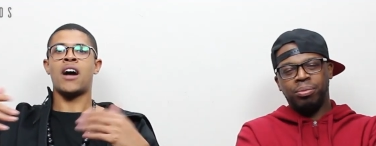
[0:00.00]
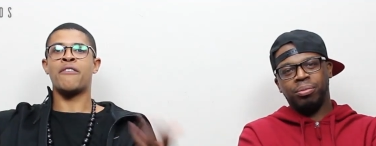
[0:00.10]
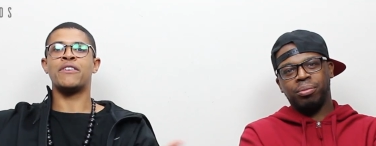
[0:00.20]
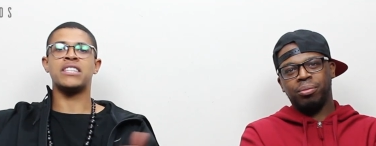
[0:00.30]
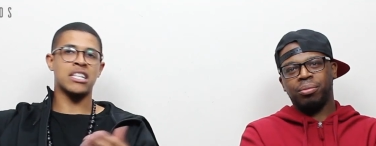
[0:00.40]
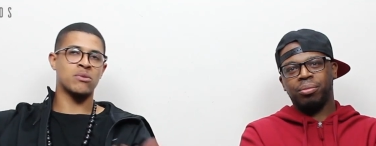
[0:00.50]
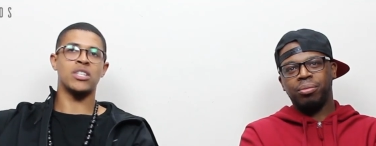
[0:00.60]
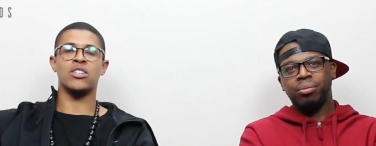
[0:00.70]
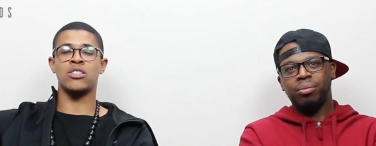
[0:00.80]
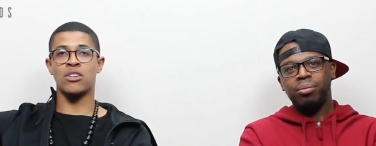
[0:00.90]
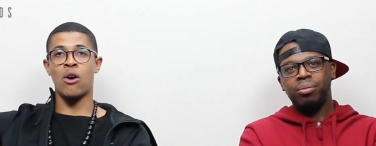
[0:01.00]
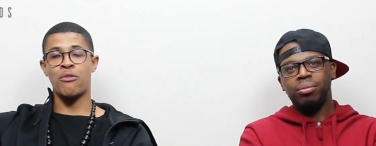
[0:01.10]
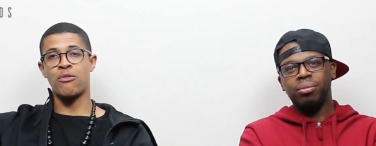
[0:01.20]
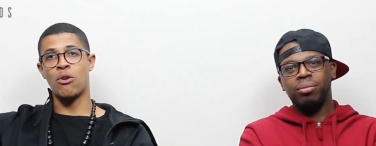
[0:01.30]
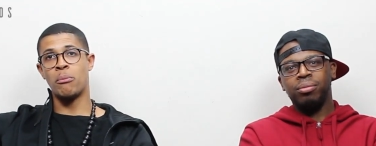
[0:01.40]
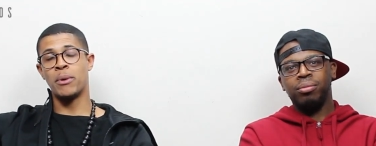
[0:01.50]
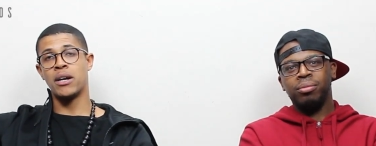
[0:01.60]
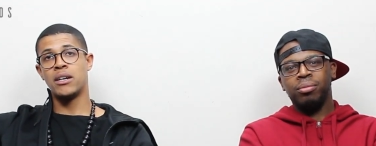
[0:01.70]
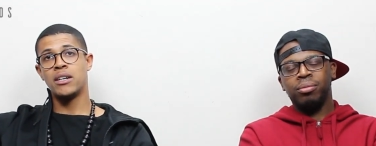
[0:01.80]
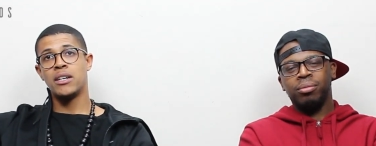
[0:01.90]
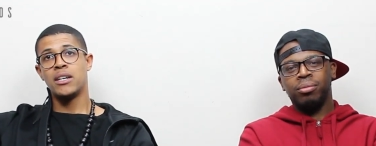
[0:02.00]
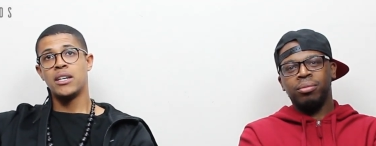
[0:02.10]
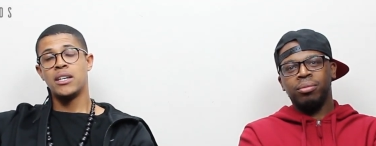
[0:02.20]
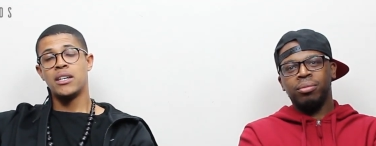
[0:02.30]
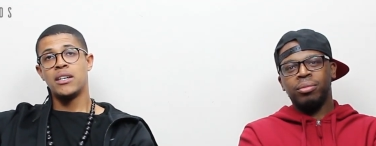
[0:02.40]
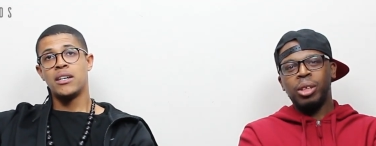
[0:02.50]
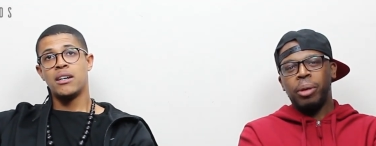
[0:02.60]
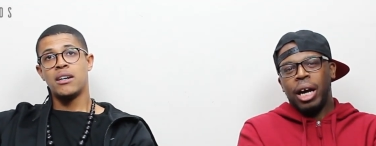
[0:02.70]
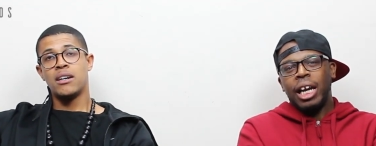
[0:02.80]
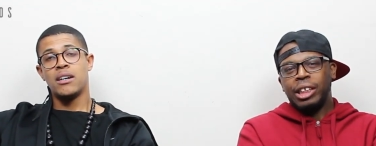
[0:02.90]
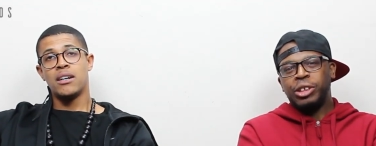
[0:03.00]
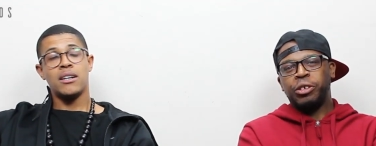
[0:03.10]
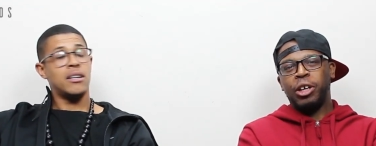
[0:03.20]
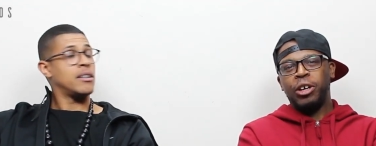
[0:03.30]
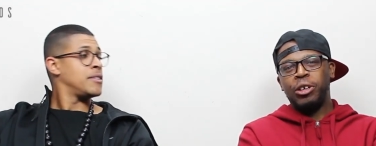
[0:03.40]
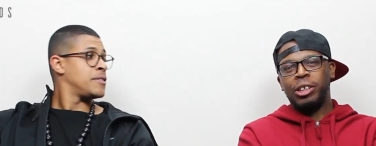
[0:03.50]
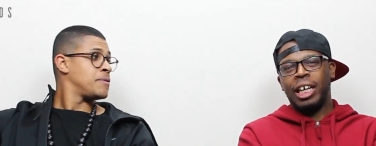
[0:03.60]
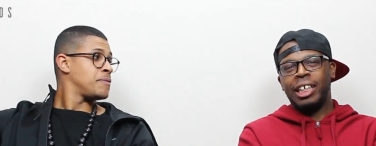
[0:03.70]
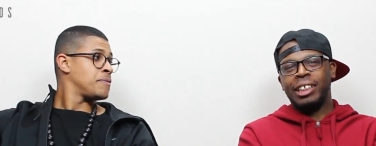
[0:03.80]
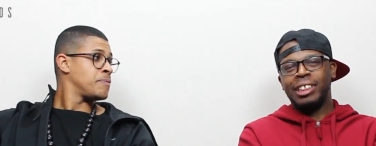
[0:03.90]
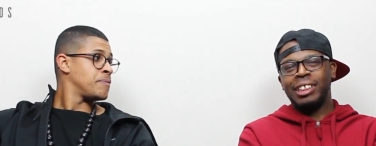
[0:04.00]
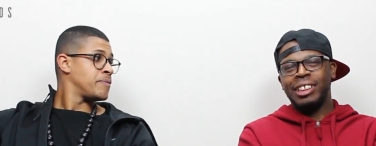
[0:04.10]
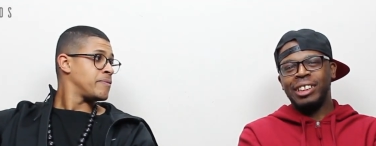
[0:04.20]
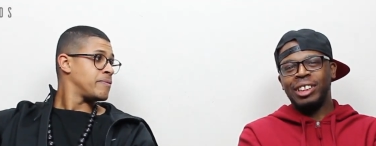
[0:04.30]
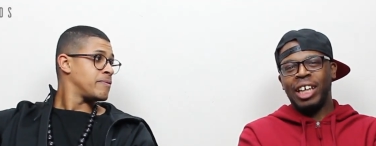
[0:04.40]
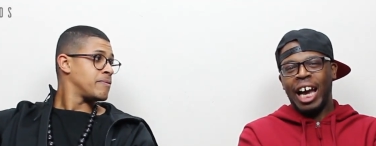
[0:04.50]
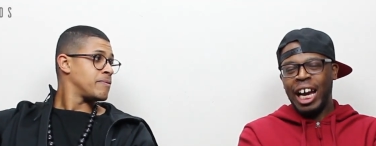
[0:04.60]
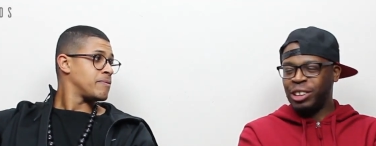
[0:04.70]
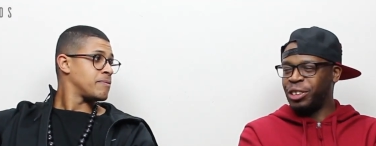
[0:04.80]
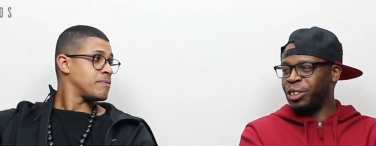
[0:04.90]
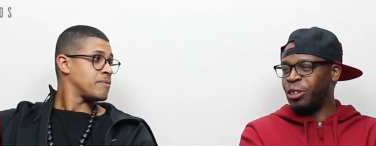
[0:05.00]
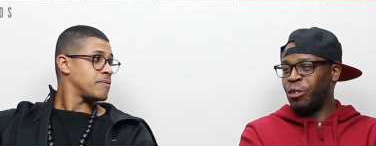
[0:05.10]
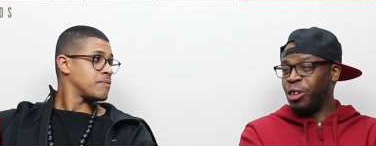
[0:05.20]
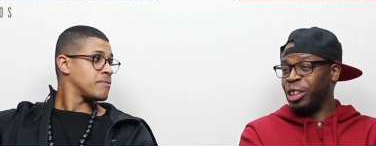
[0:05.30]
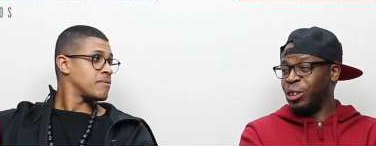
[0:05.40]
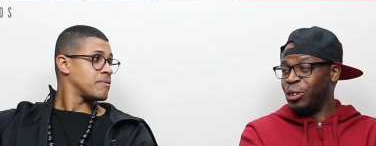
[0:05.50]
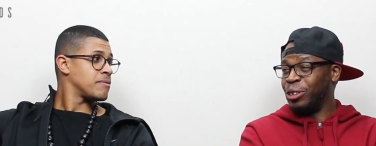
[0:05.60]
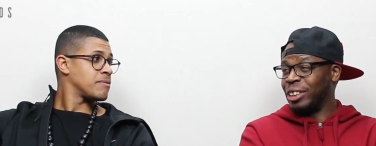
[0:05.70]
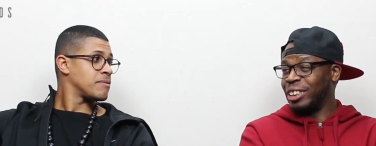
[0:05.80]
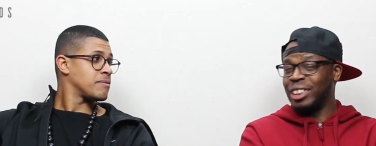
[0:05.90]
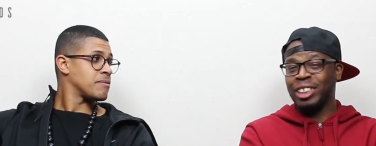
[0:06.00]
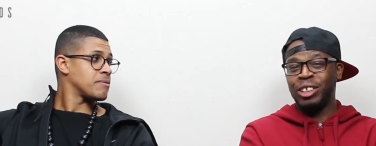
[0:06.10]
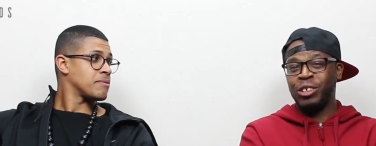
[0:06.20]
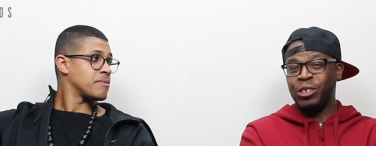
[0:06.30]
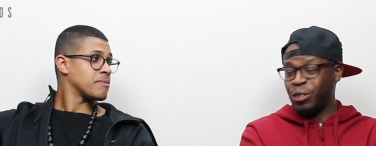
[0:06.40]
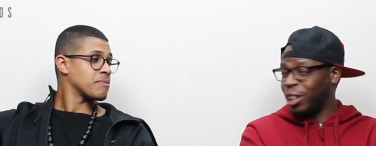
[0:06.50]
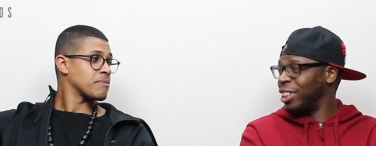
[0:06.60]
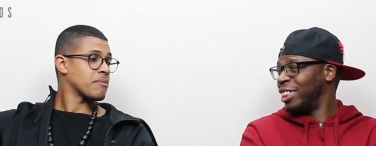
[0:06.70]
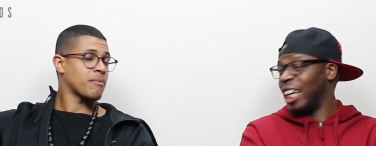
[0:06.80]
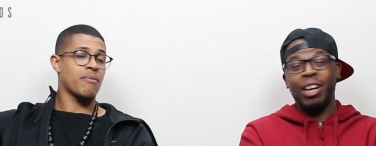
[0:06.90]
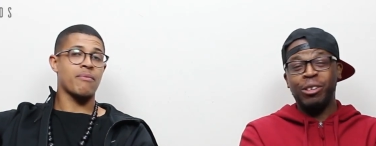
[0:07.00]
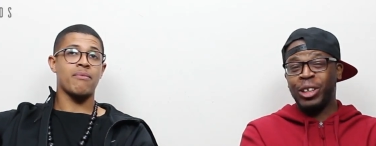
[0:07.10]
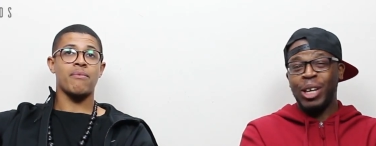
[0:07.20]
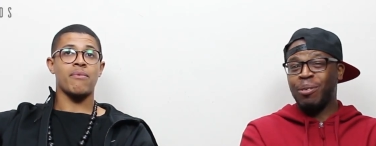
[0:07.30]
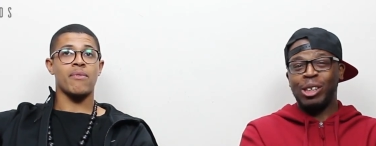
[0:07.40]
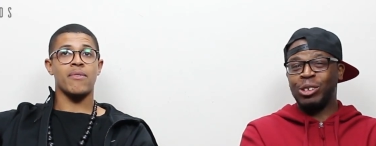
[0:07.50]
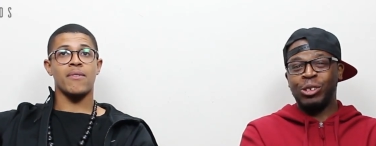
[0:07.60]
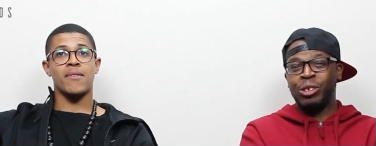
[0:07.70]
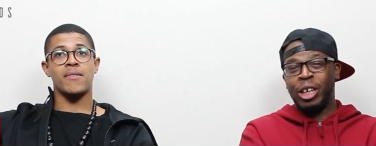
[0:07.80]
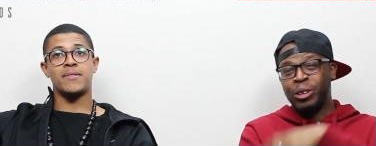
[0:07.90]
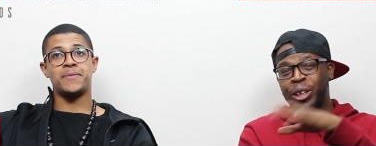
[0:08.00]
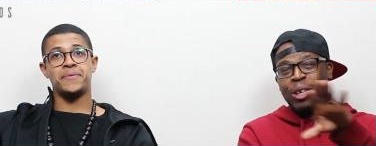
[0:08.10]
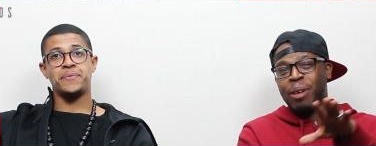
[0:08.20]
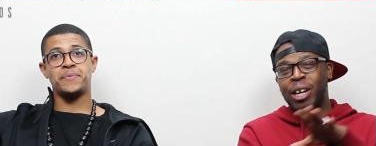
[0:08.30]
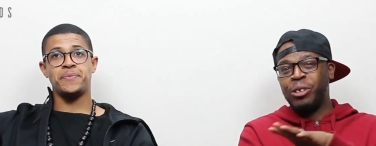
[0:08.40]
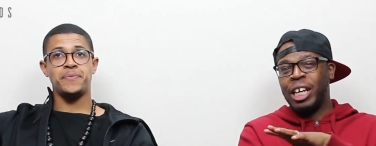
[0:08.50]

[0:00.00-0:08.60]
Speaker 1: I think that's what they're gonna go for but
Speaker 2: no I like this trailer a lot like the action already looks crazy I don't care about the story I don't care about